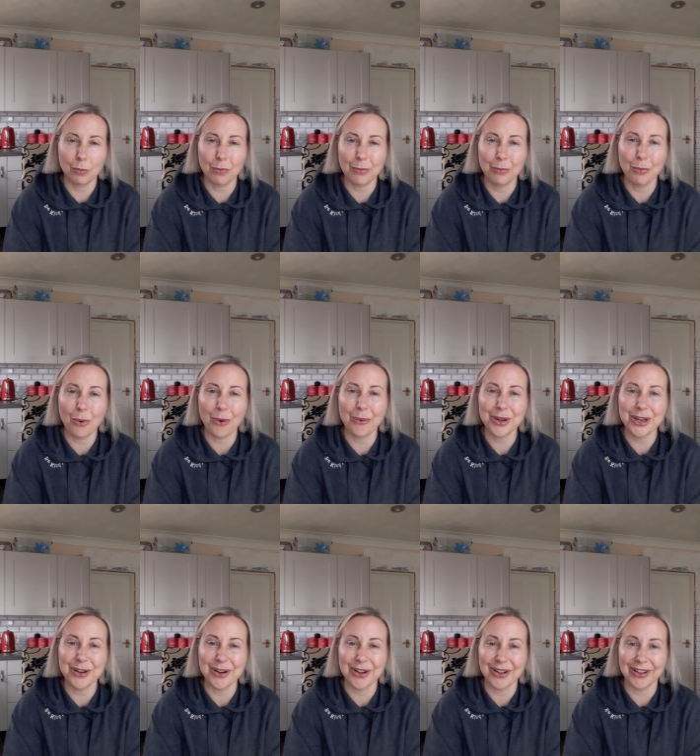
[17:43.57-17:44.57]
what, you
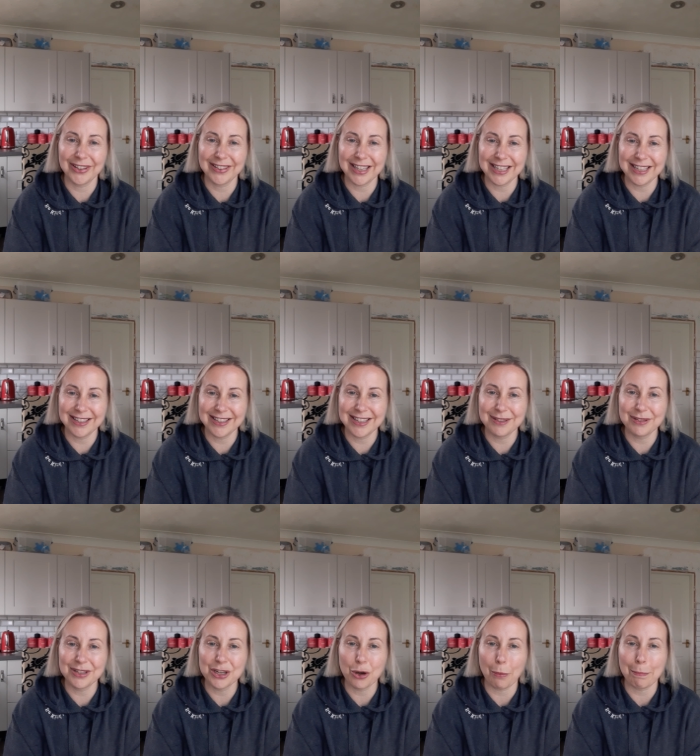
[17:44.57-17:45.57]
know, that
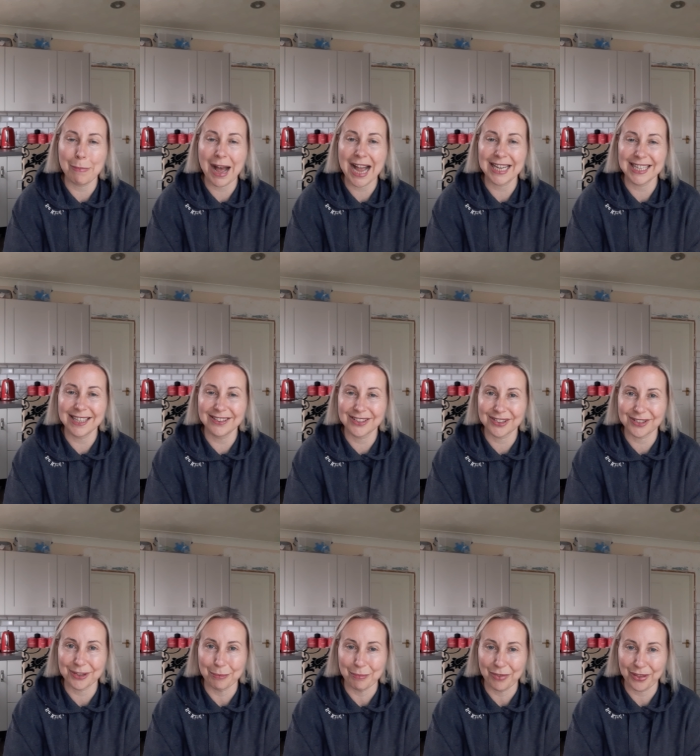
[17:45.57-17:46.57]
you're not buying into
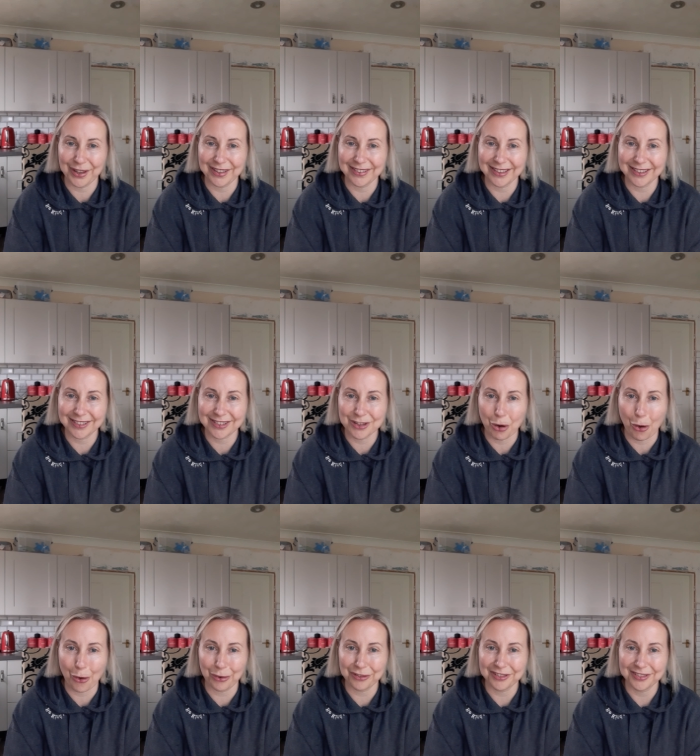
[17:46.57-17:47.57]
something that's
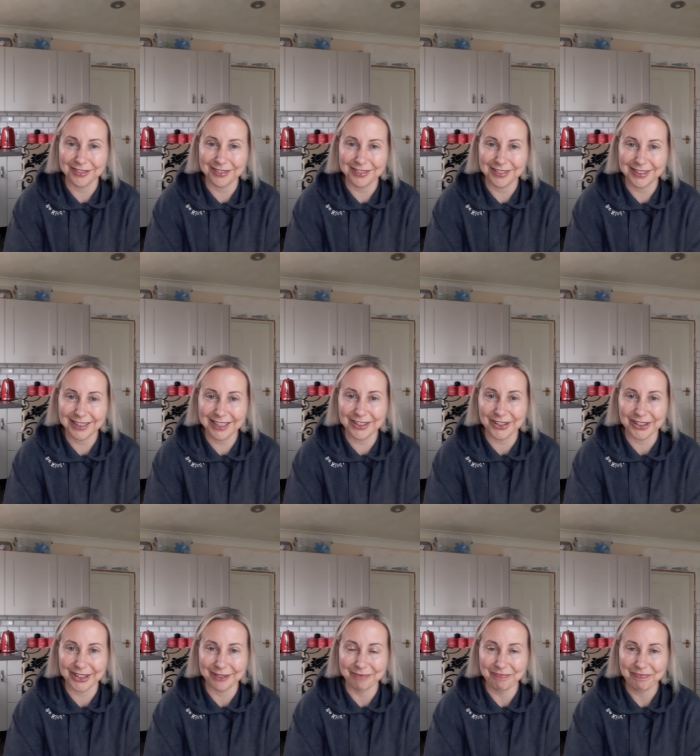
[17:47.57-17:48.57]
not, you
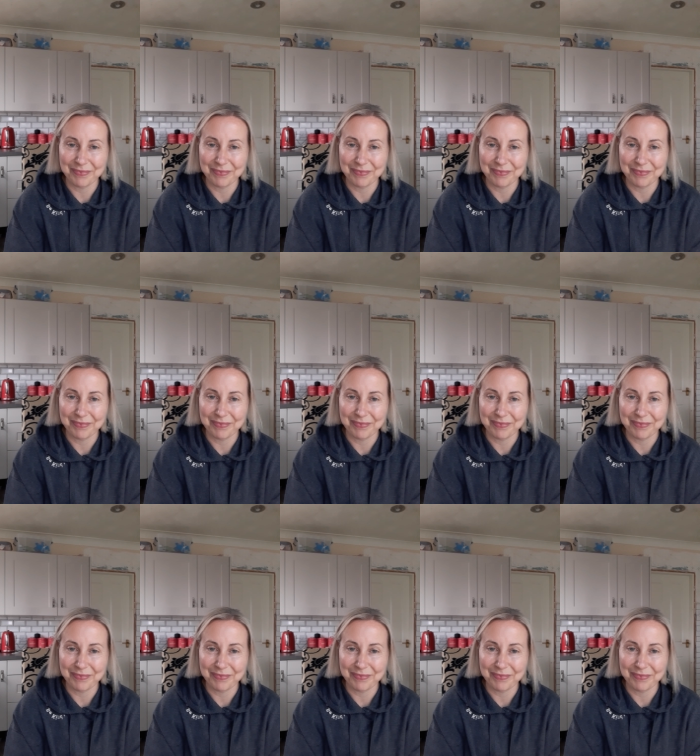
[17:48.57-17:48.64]
know,